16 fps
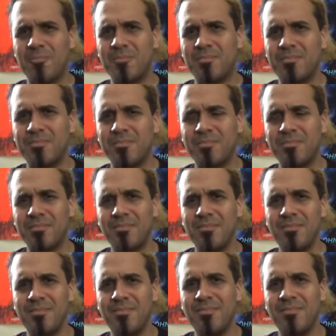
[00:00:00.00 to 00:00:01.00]

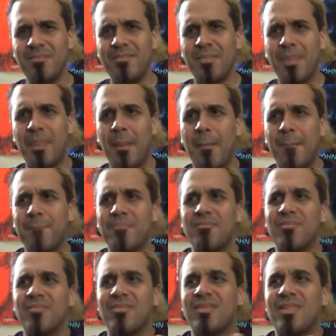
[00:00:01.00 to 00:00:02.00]

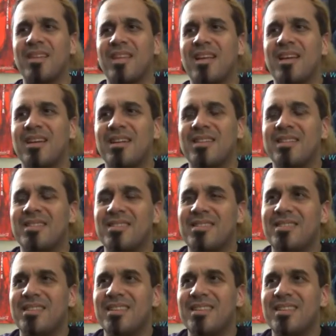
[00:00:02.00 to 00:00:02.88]
Nothing is said.